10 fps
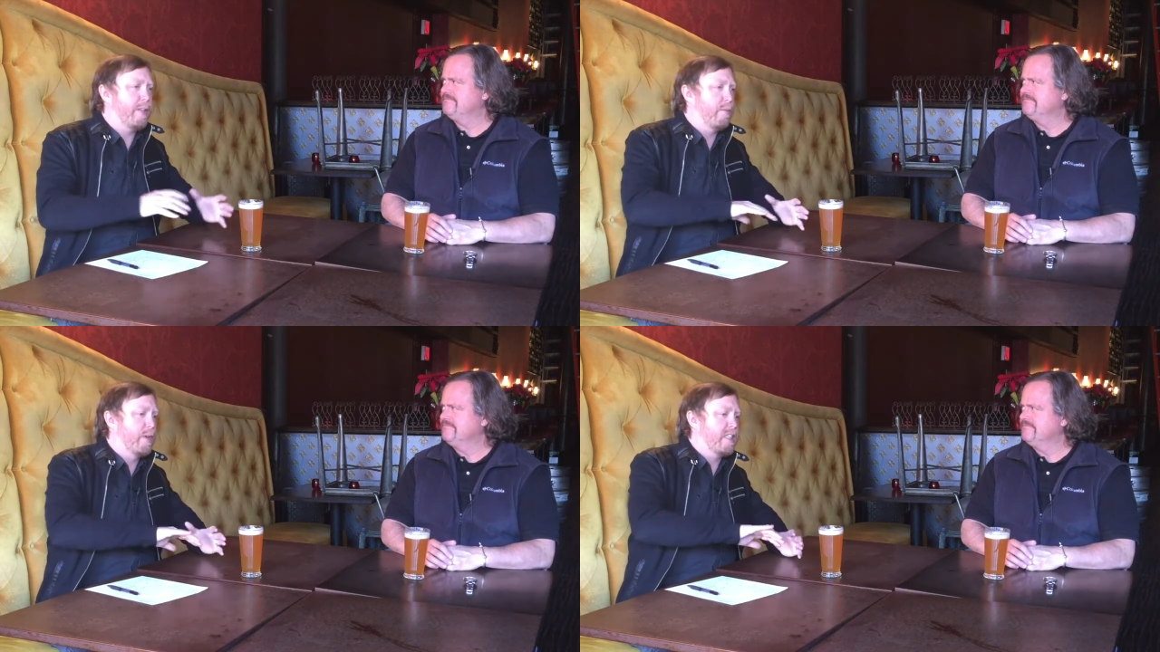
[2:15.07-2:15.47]
Speaker 1: I
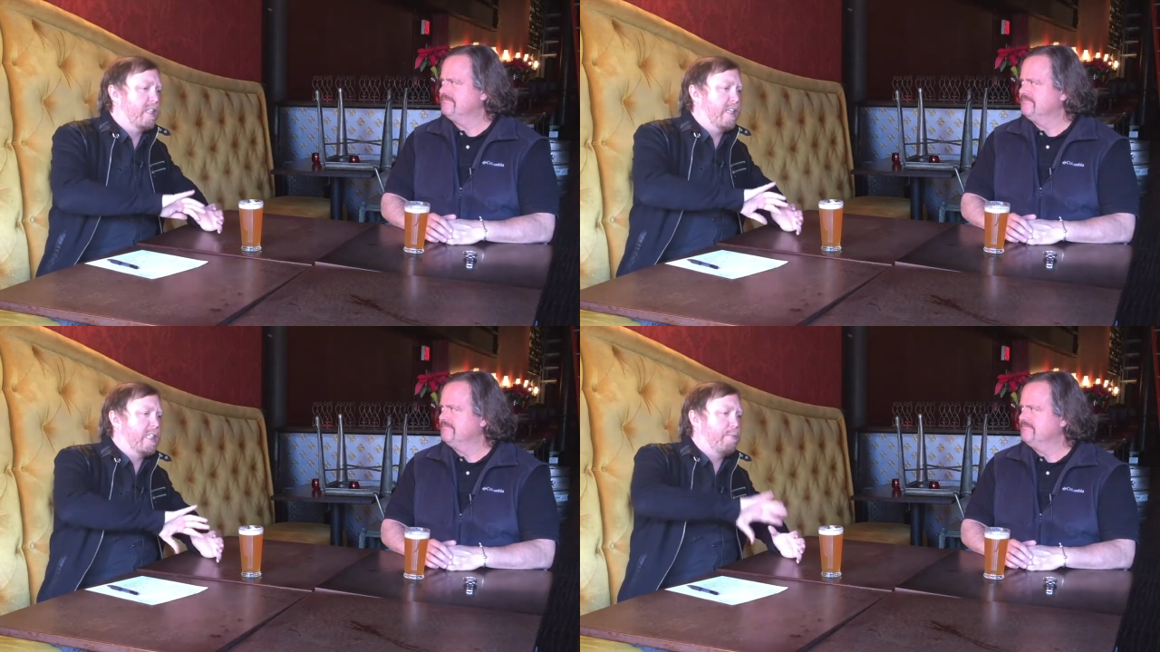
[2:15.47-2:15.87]
mean, they
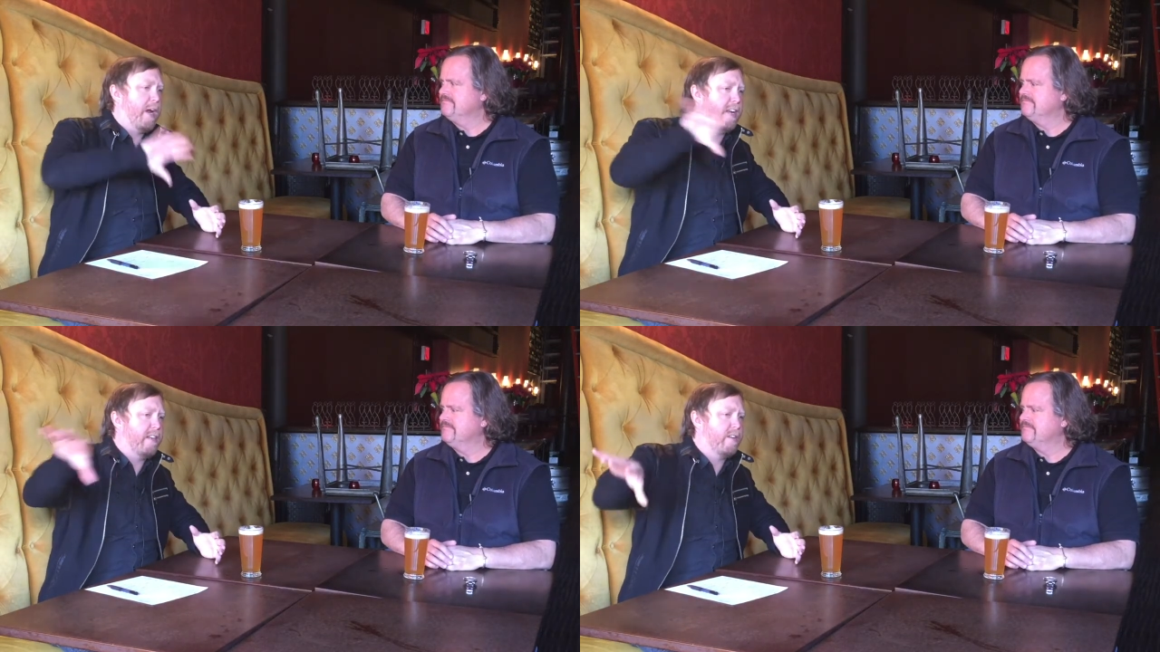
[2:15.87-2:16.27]
recently
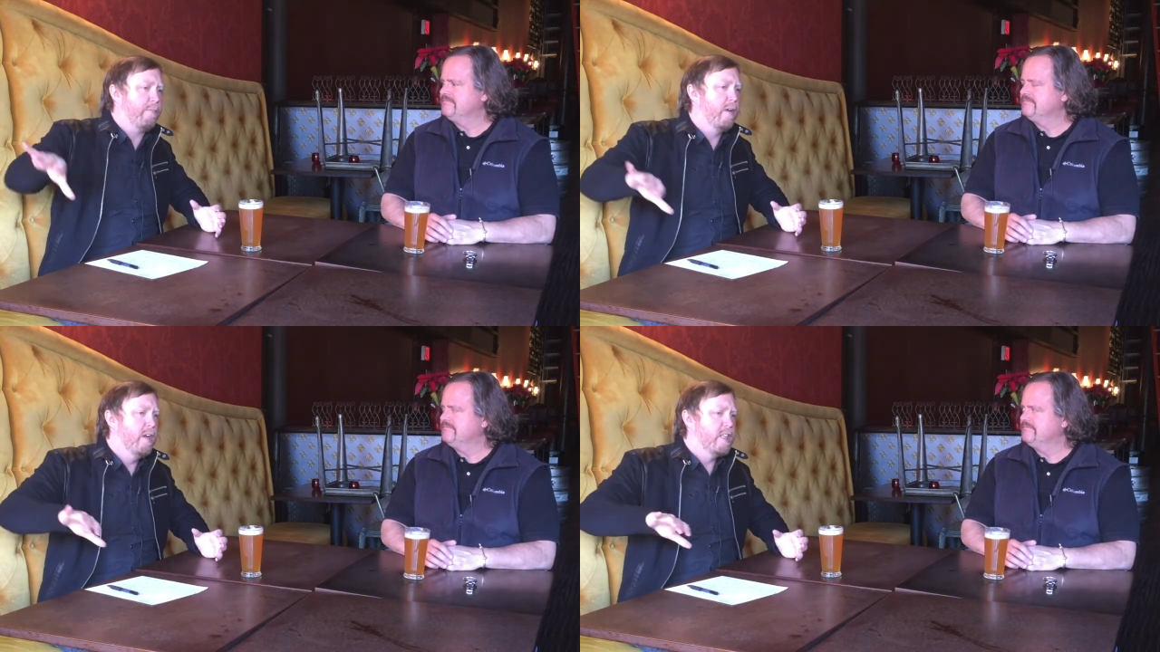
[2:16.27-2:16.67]
expanded
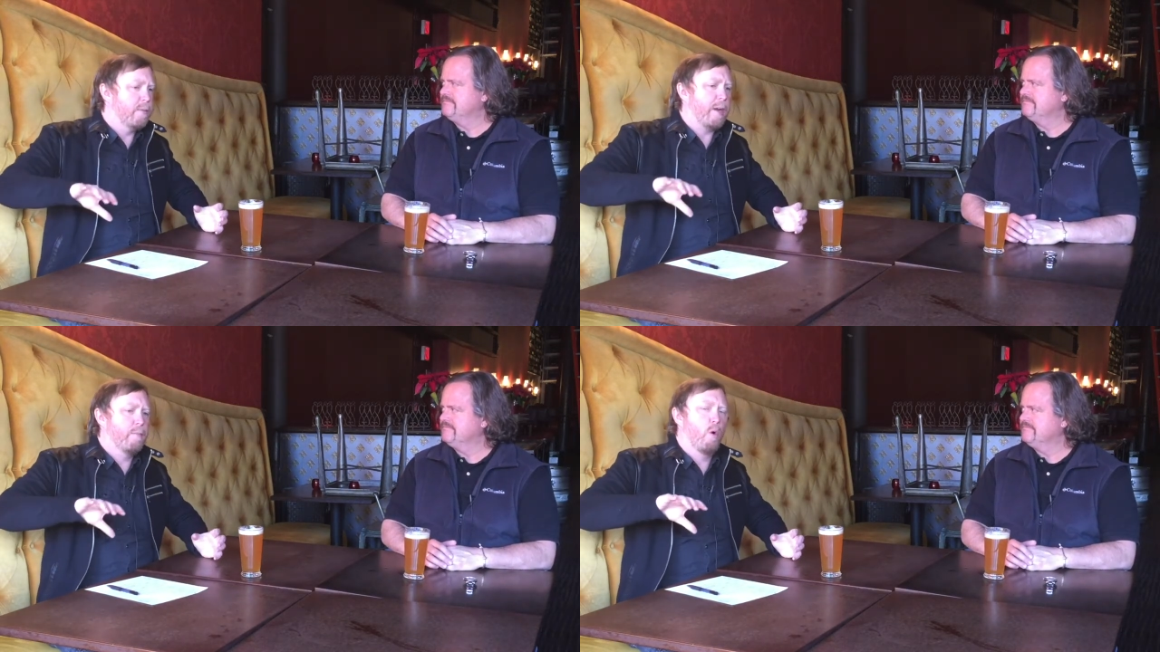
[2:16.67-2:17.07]
to,
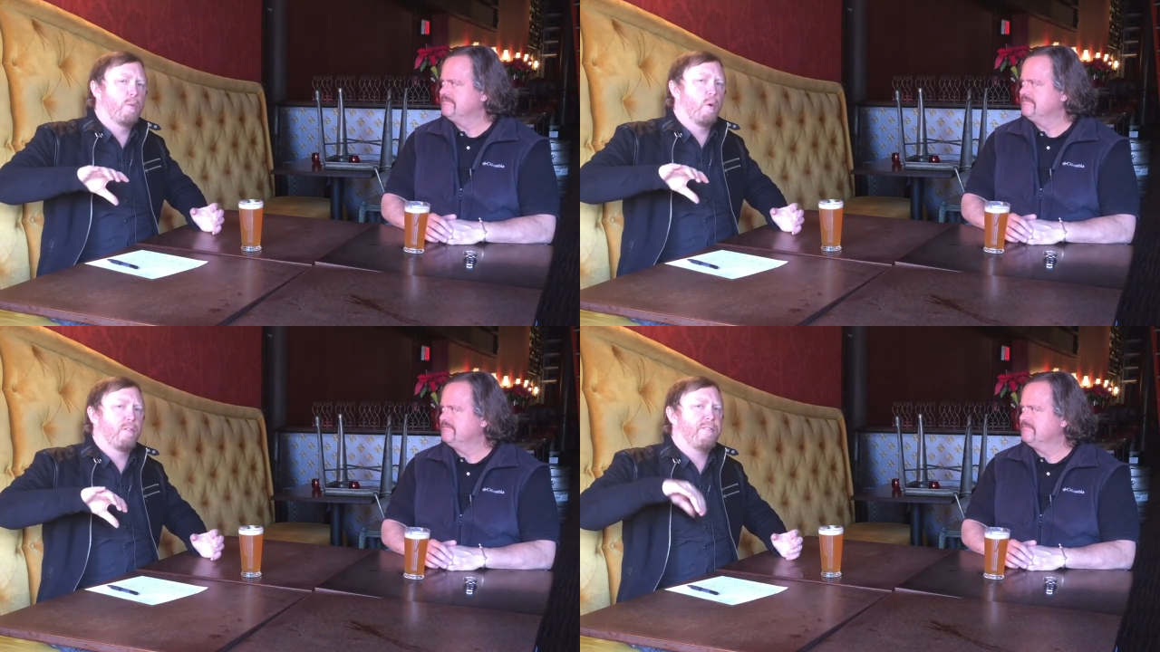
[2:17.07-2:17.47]
to make more
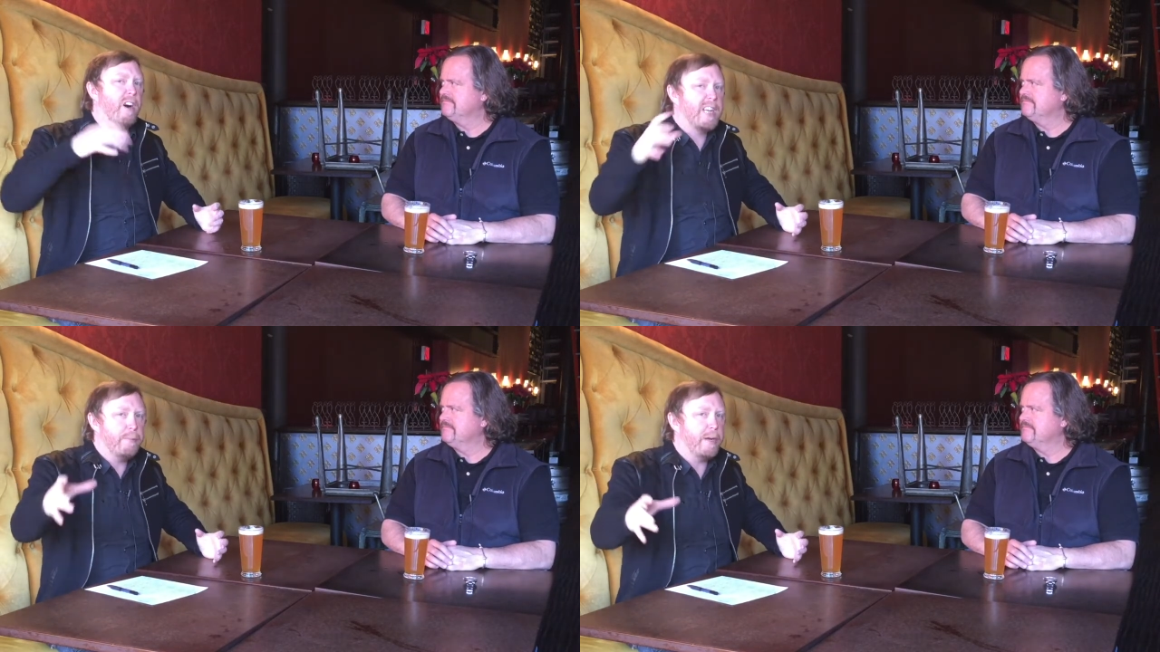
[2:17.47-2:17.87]
and more
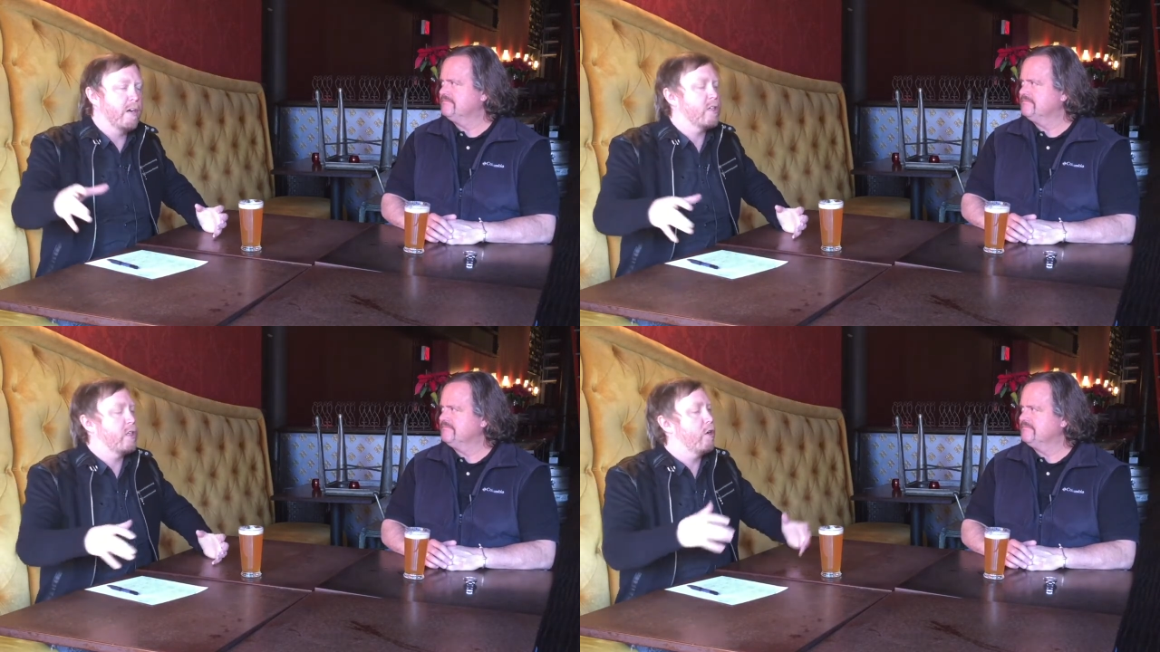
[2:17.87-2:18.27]
funky
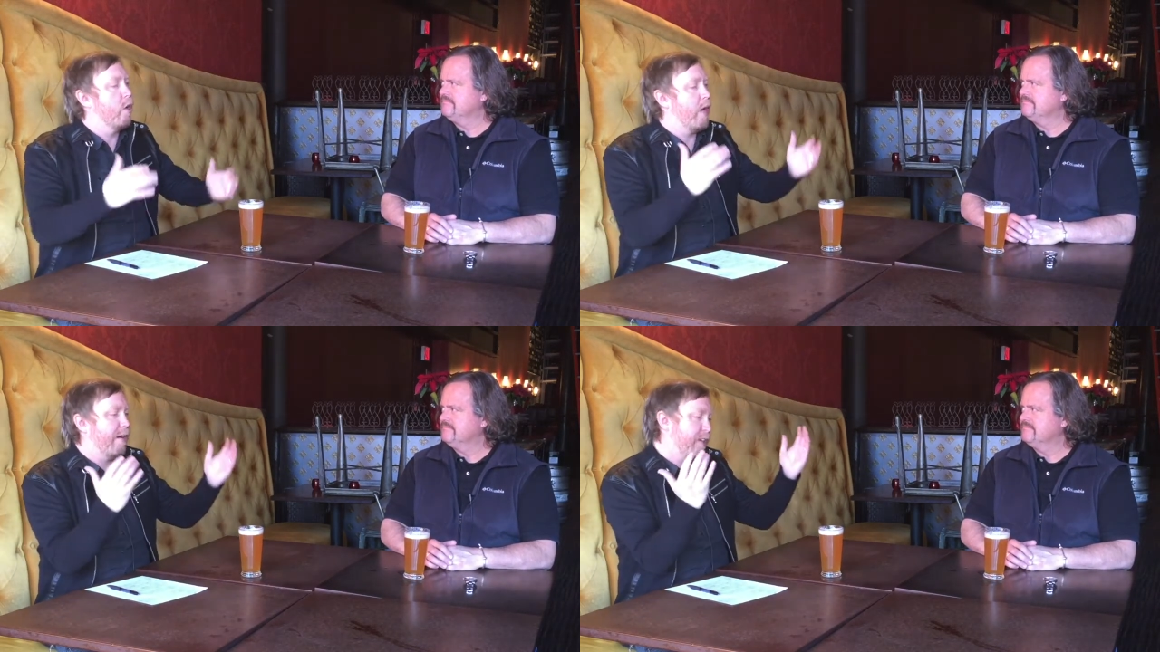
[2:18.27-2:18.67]
beers. They're
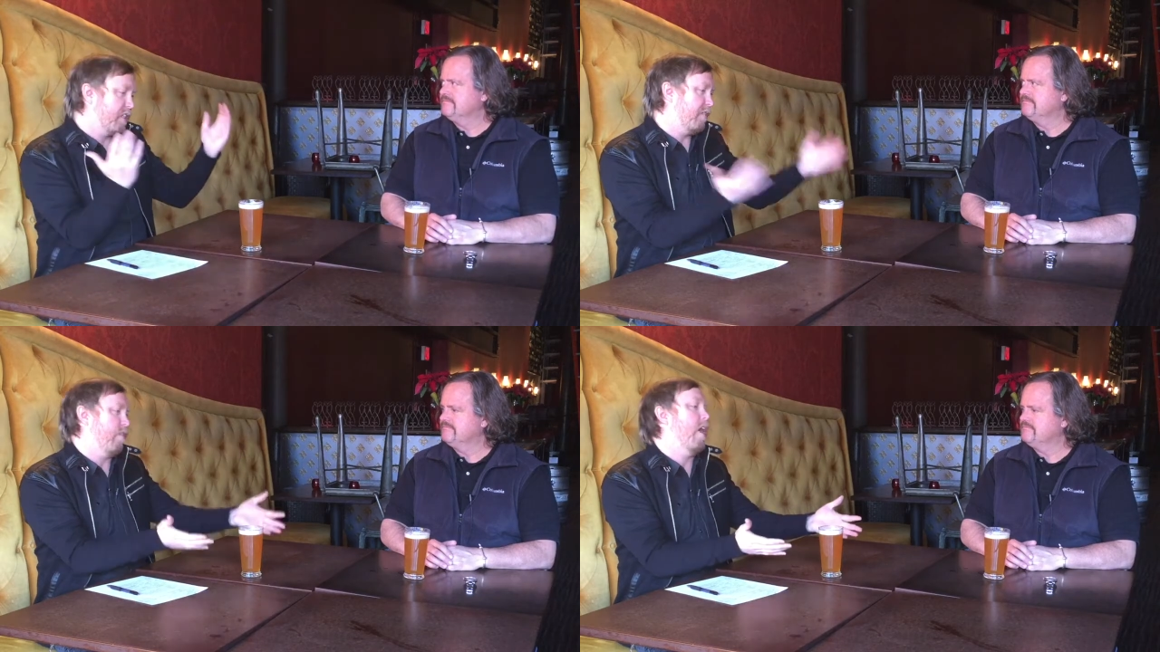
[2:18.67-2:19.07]
known
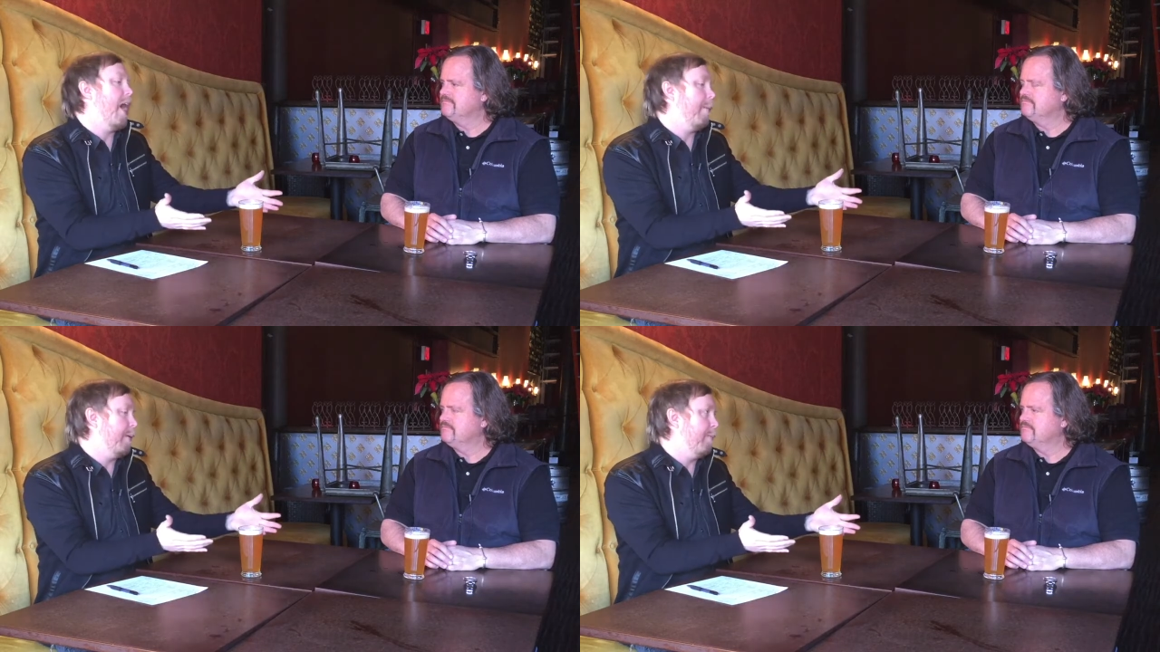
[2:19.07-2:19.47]
obviously for
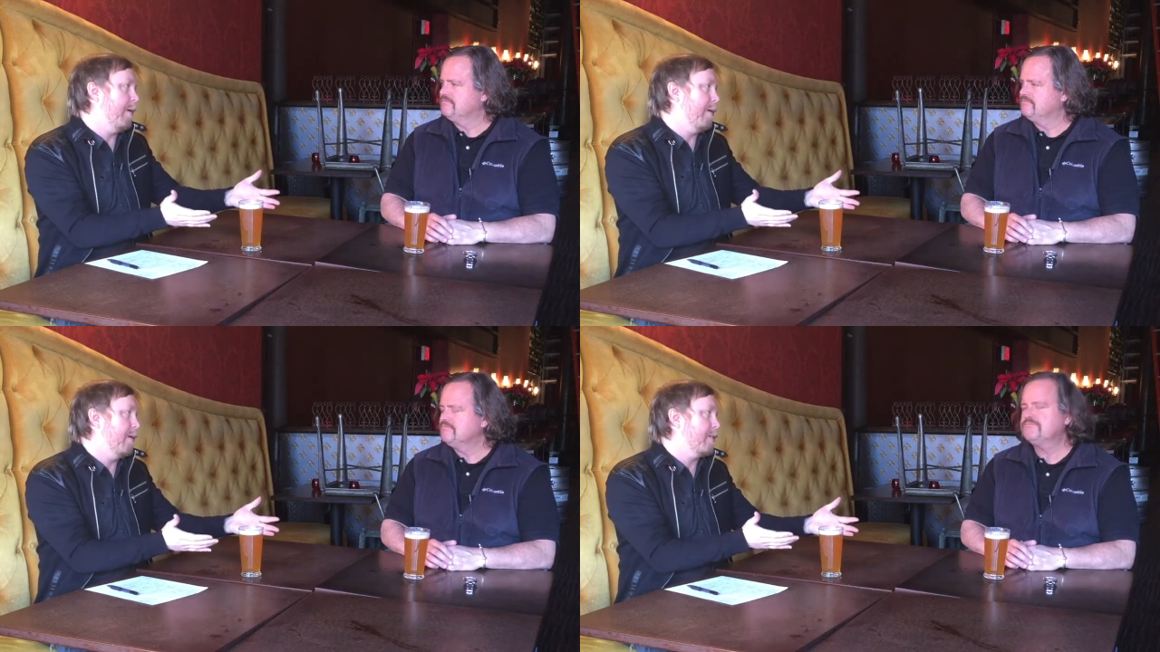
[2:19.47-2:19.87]
hoppy
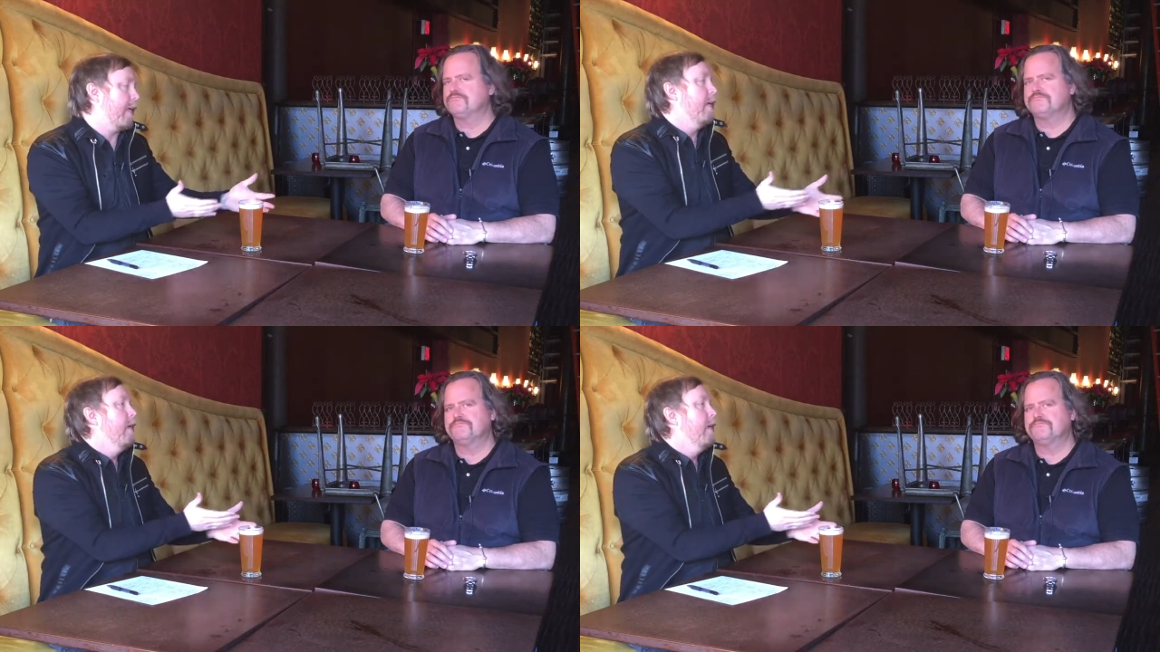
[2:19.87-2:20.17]
beers. They,